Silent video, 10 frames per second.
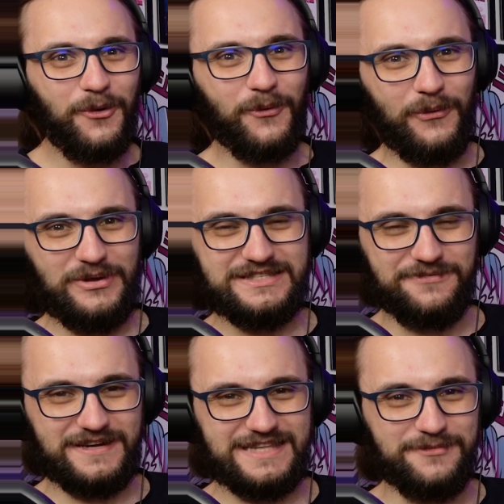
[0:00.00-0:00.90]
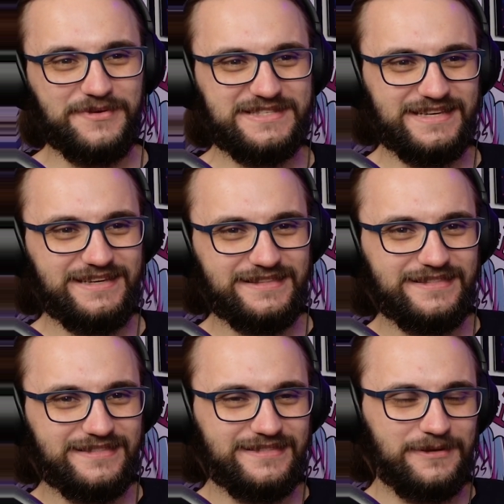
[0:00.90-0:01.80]
Oh, it's the first time we've
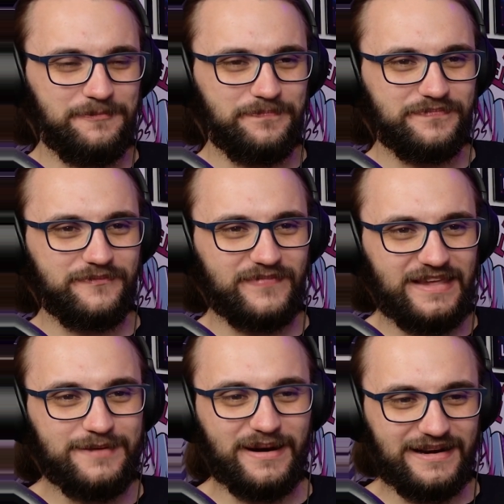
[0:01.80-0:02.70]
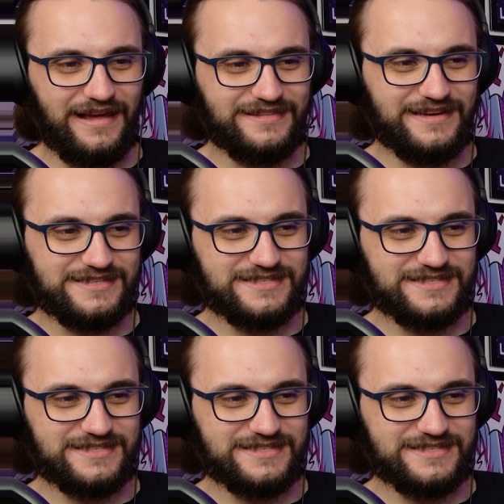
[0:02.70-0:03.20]
seen Himari like this.